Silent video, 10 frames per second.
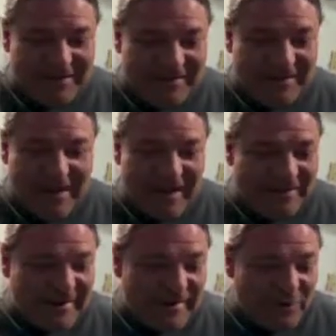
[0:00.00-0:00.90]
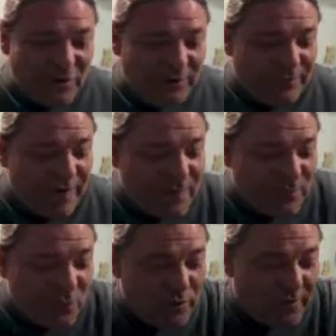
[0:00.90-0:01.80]
And you can find them
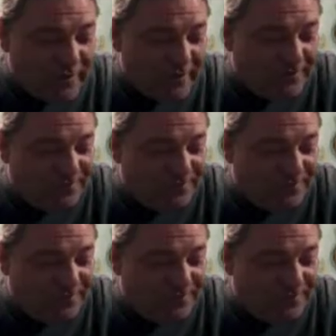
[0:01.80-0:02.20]
on,